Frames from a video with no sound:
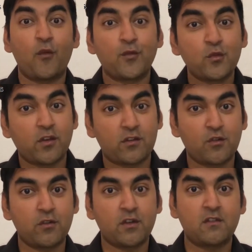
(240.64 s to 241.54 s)
of user
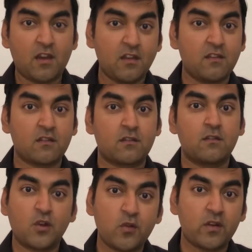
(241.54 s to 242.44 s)
story changes
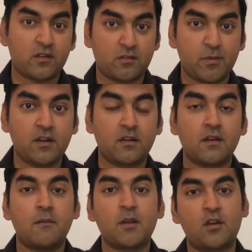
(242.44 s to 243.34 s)
during the sprint
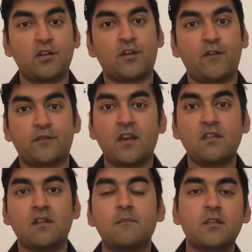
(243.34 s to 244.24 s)
because of
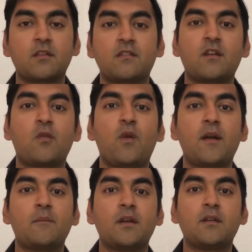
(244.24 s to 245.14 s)
change in business
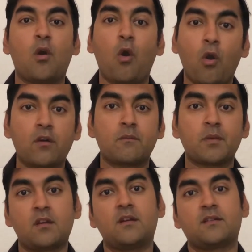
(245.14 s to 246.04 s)
requirement or
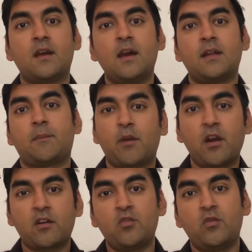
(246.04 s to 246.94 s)
because the
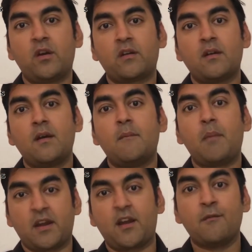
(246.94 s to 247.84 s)
product owner
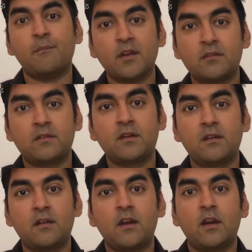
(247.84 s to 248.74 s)
might have missed
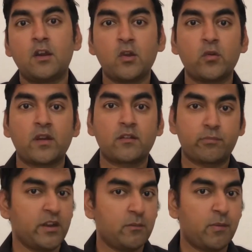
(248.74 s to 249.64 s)
it during
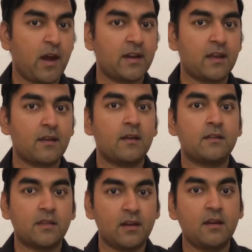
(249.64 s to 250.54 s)
sprint planning,
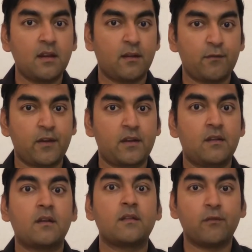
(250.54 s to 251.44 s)
then it affects
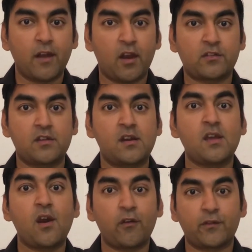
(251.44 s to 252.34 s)
the
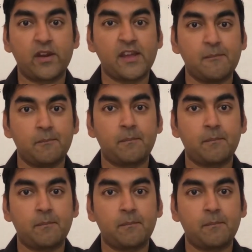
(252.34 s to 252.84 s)
velocity of the team.